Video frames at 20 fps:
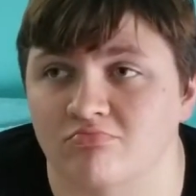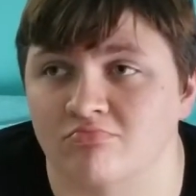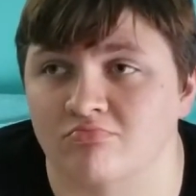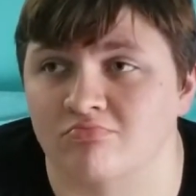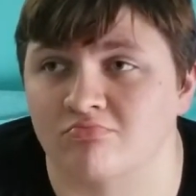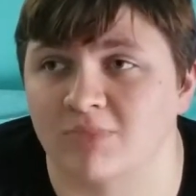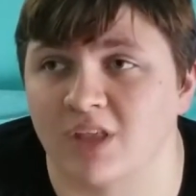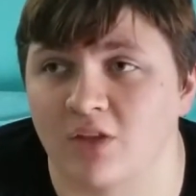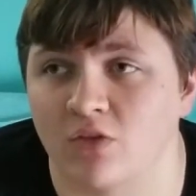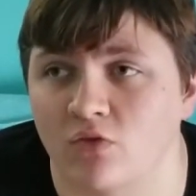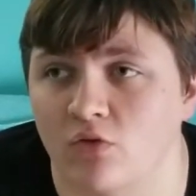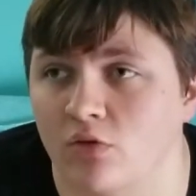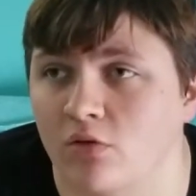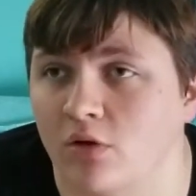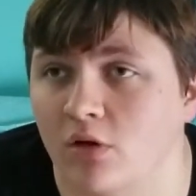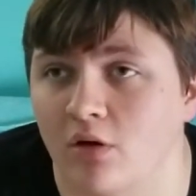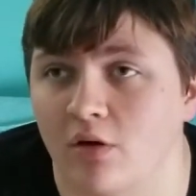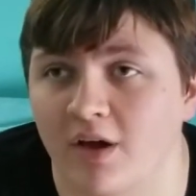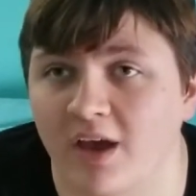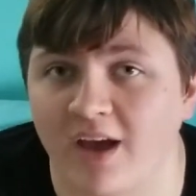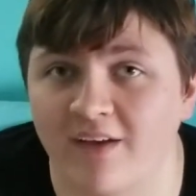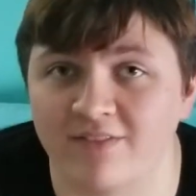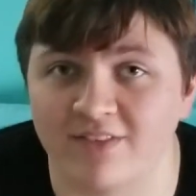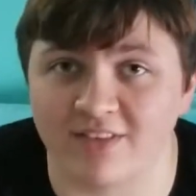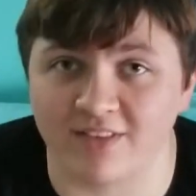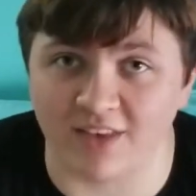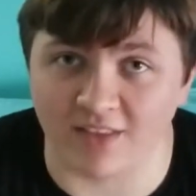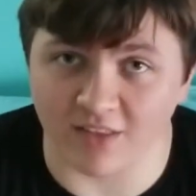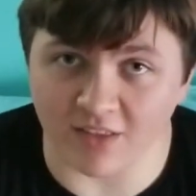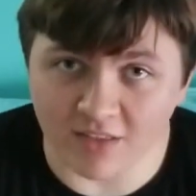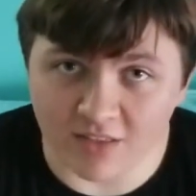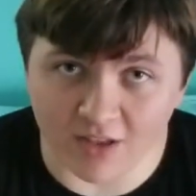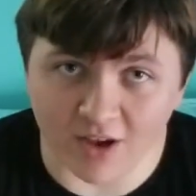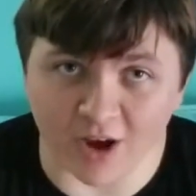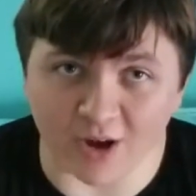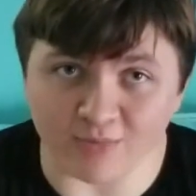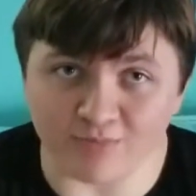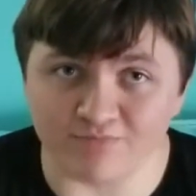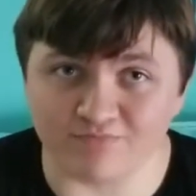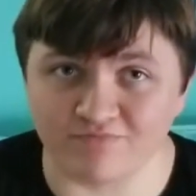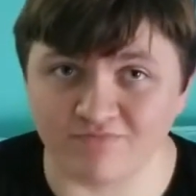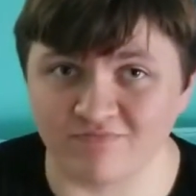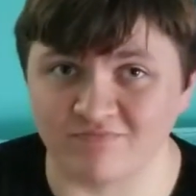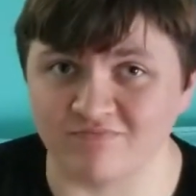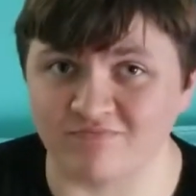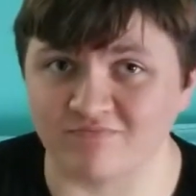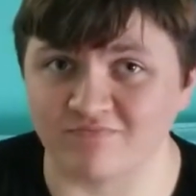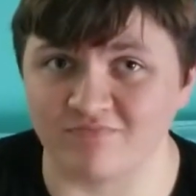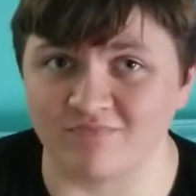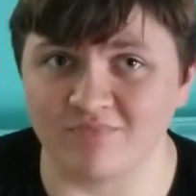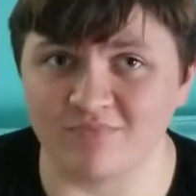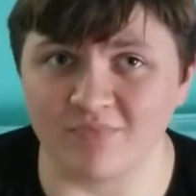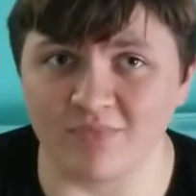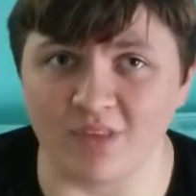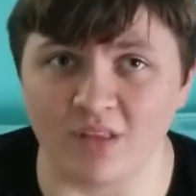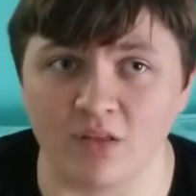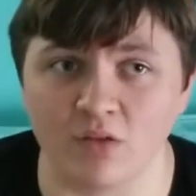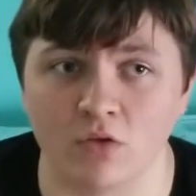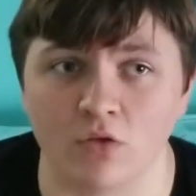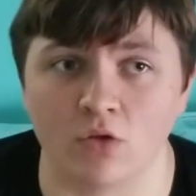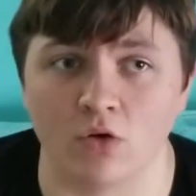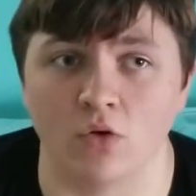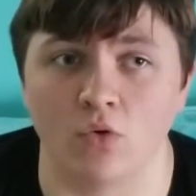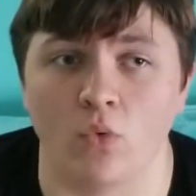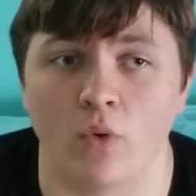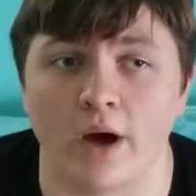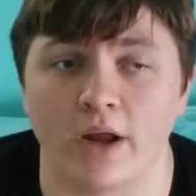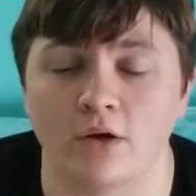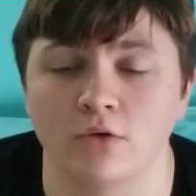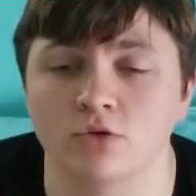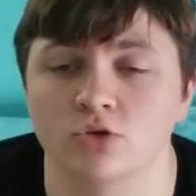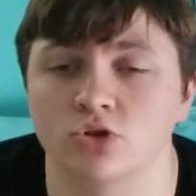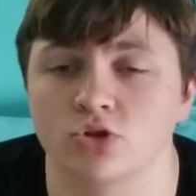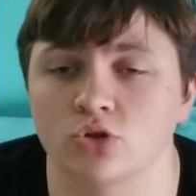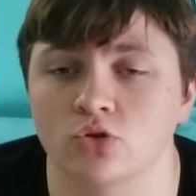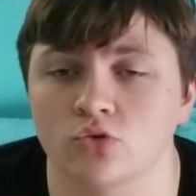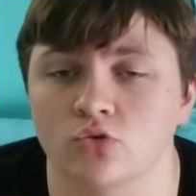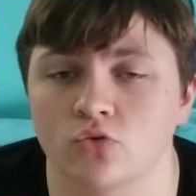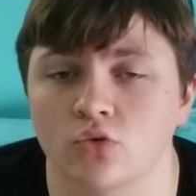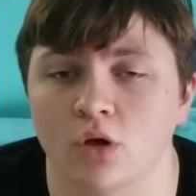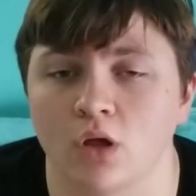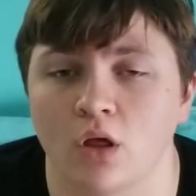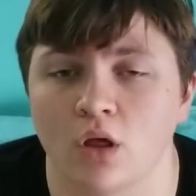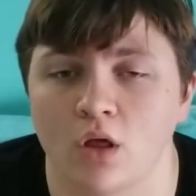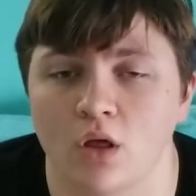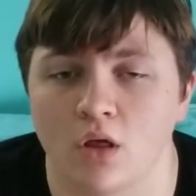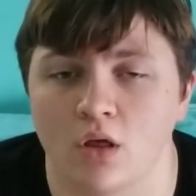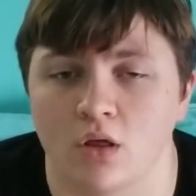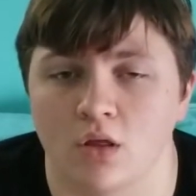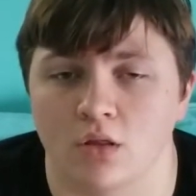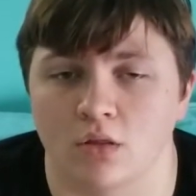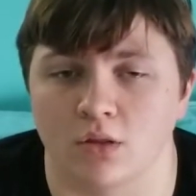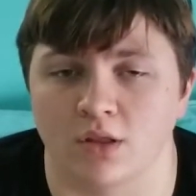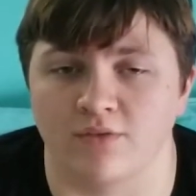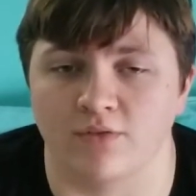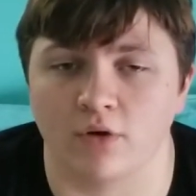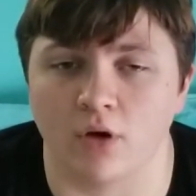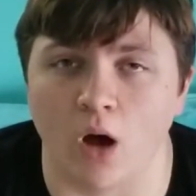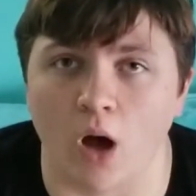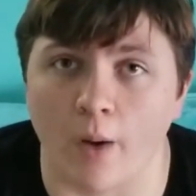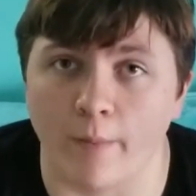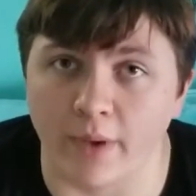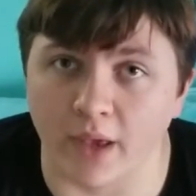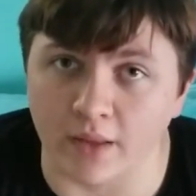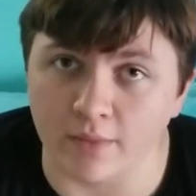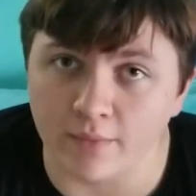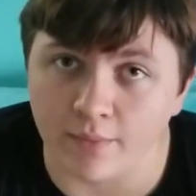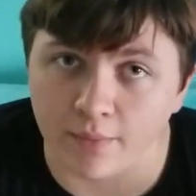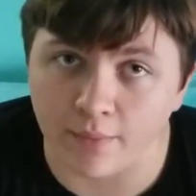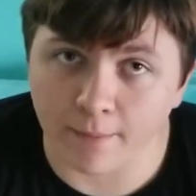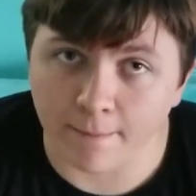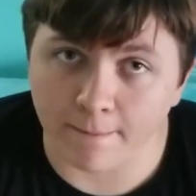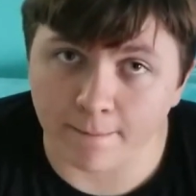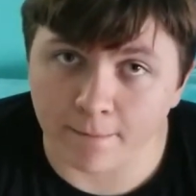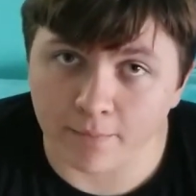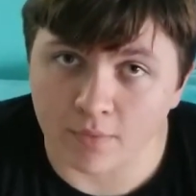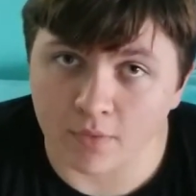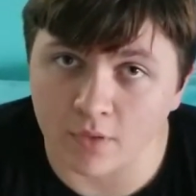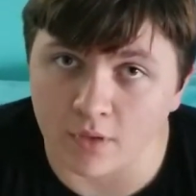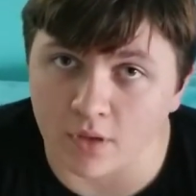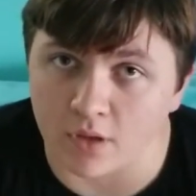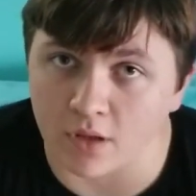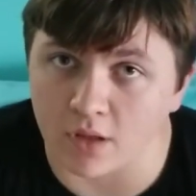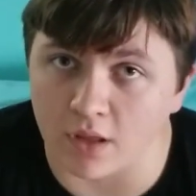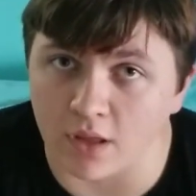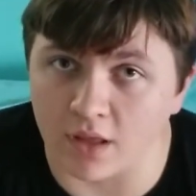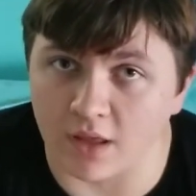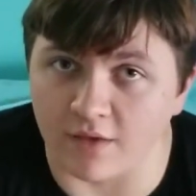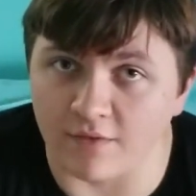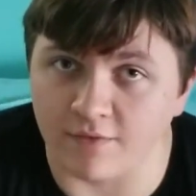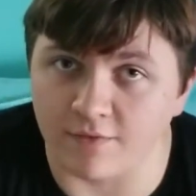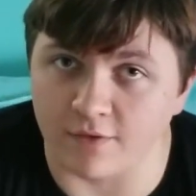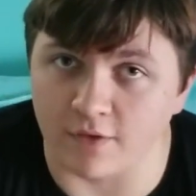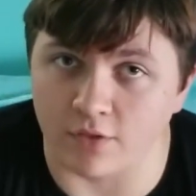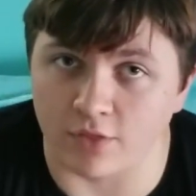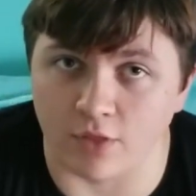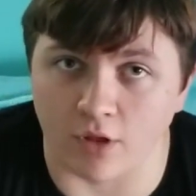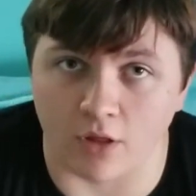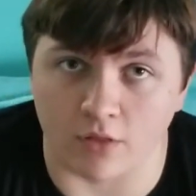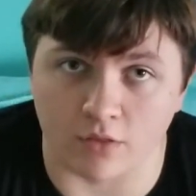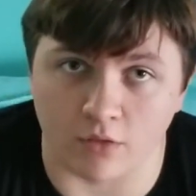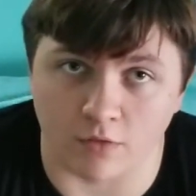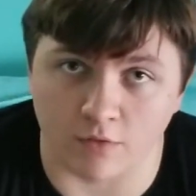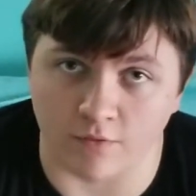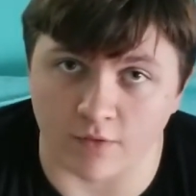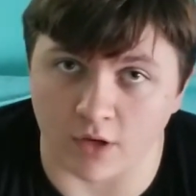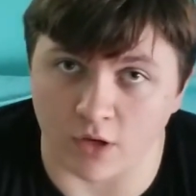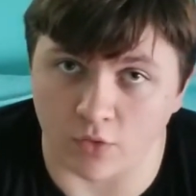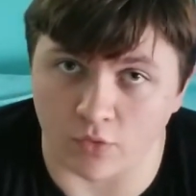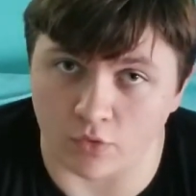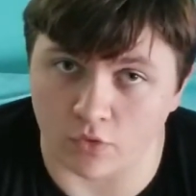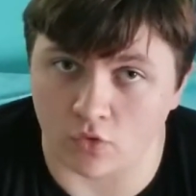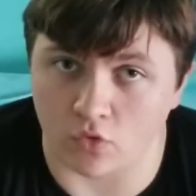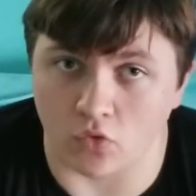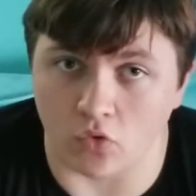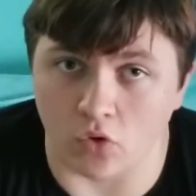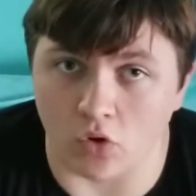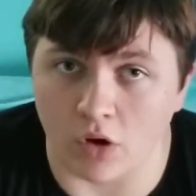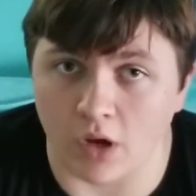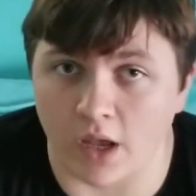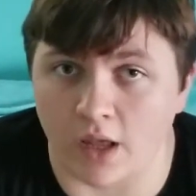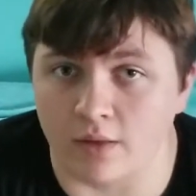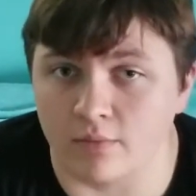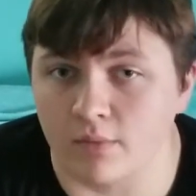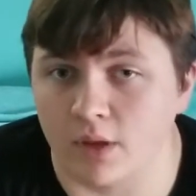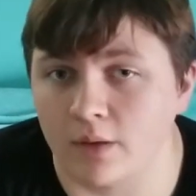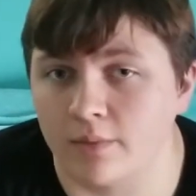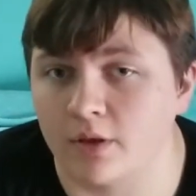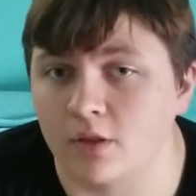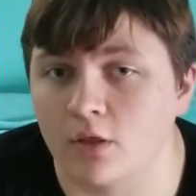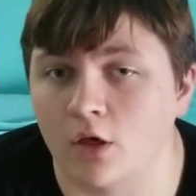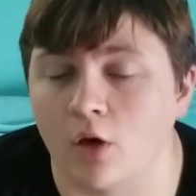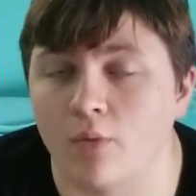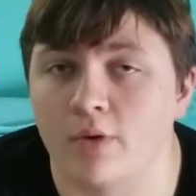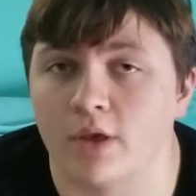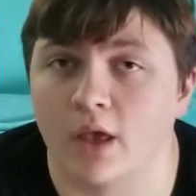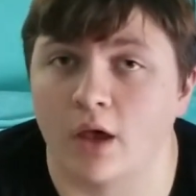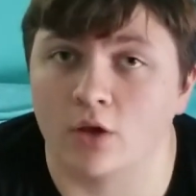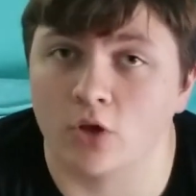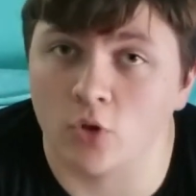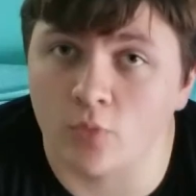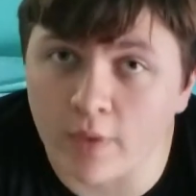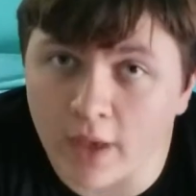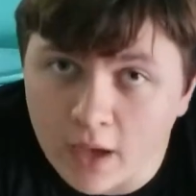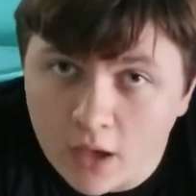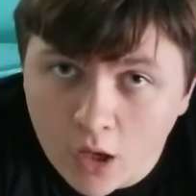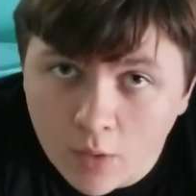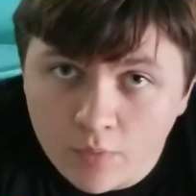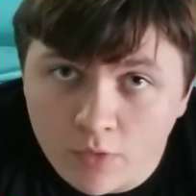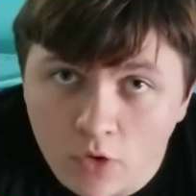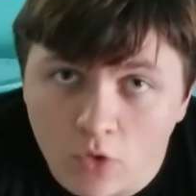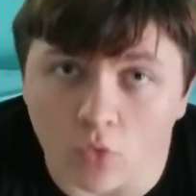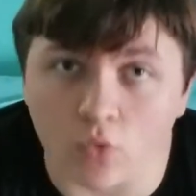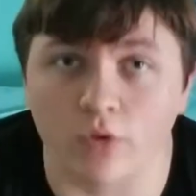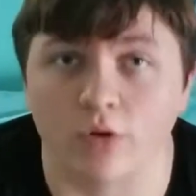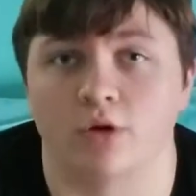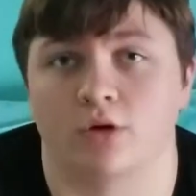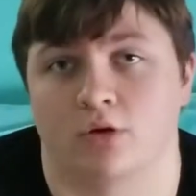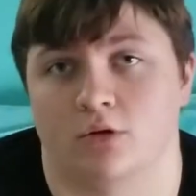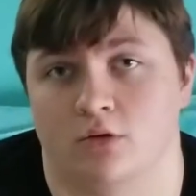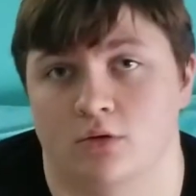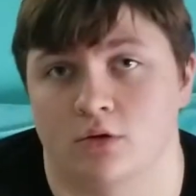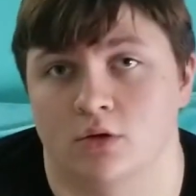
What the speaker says: That's really all I have to say this time. So why don't you leave a comment if you thought this video was cool, and maybe tell me how you back up your work.